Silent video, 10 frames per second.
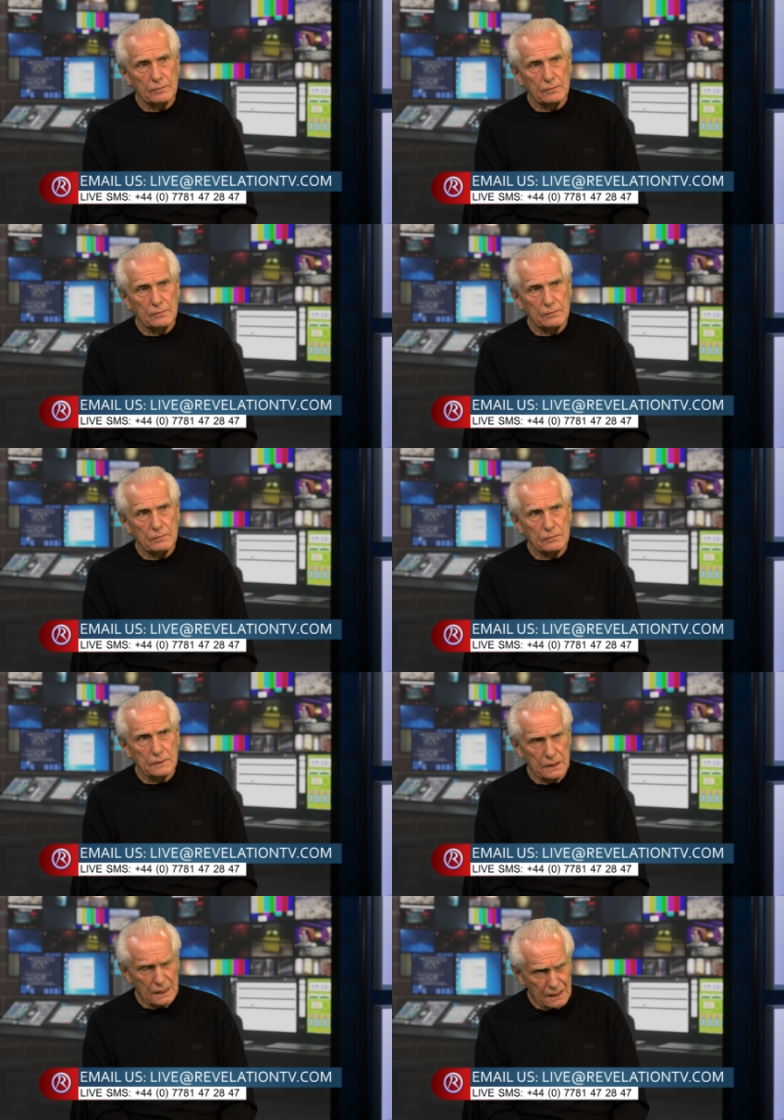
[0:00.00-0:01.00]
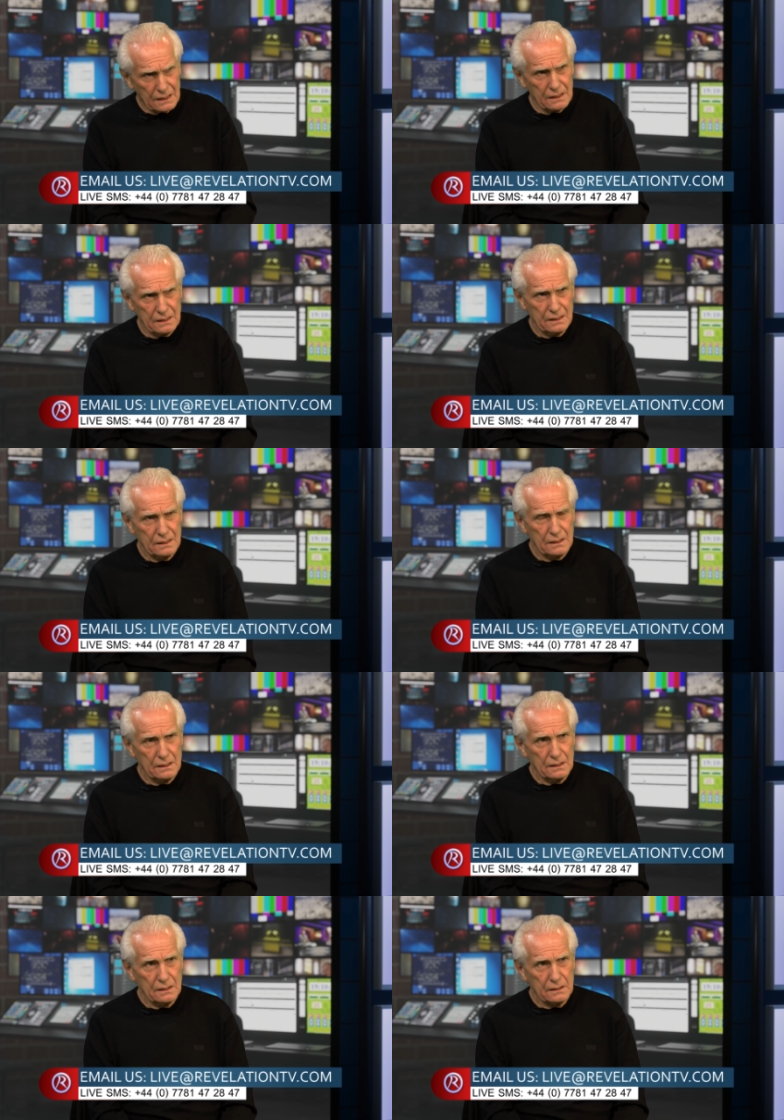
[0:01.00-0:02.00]
No. Yeah.
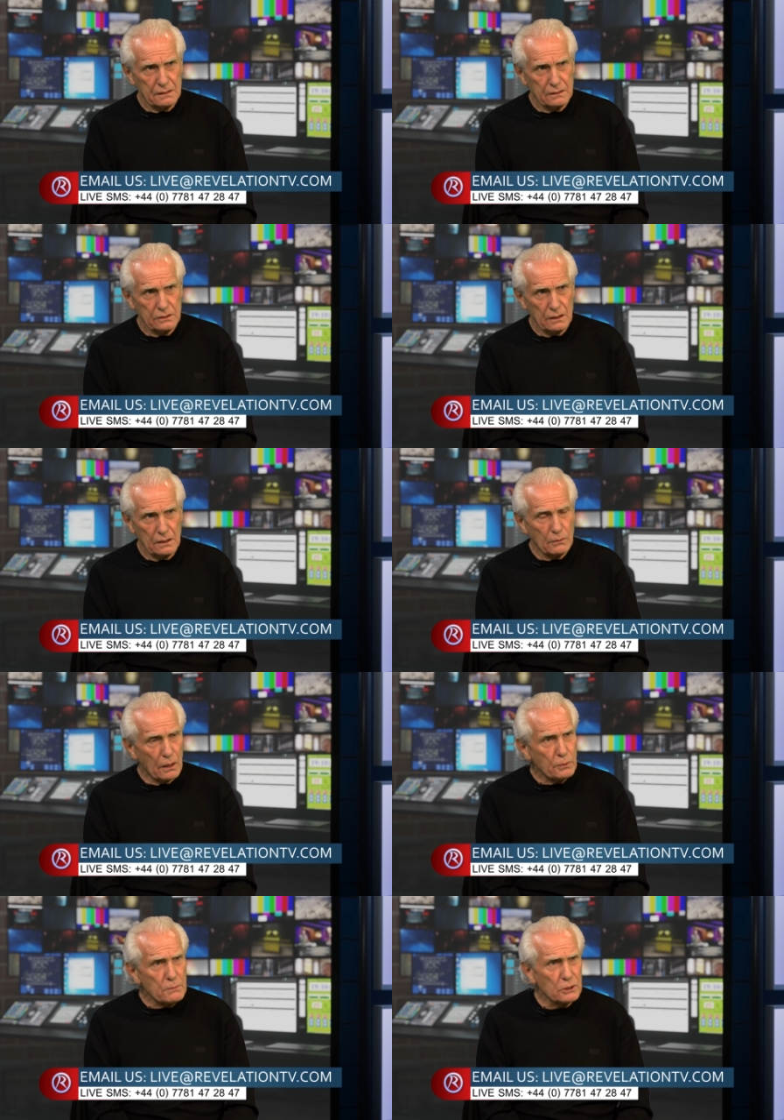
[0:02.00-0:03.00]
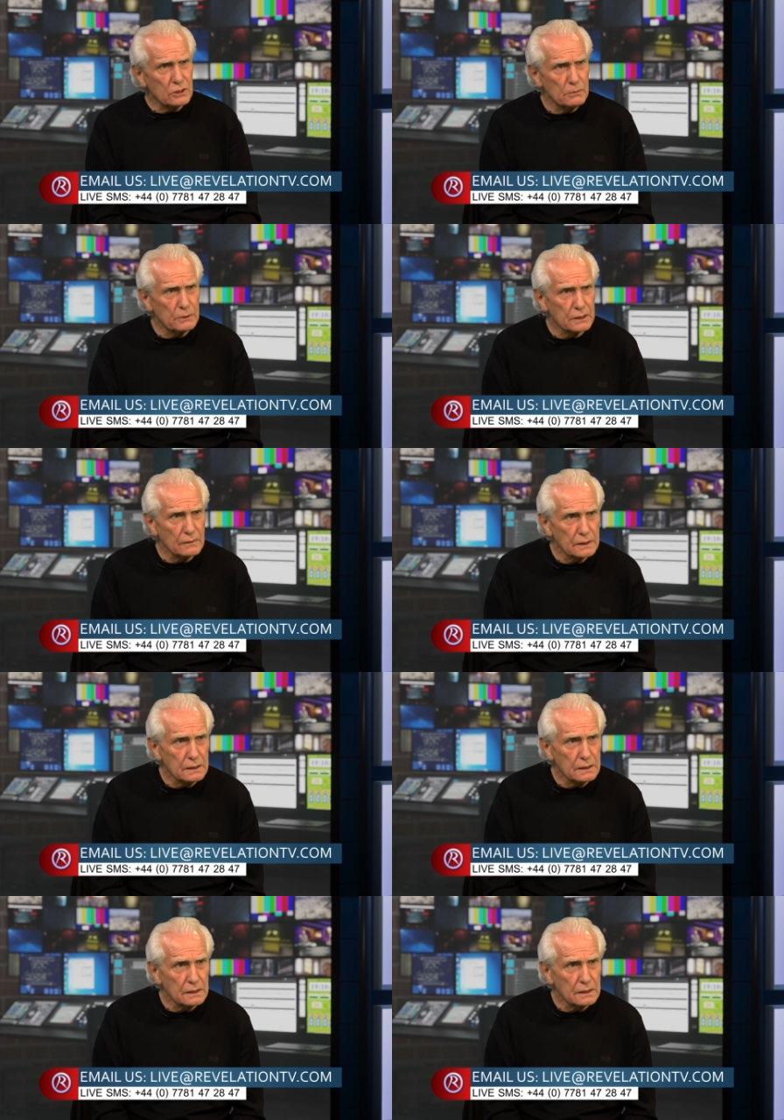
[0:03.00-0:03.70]
Oh, are we Muslim or something?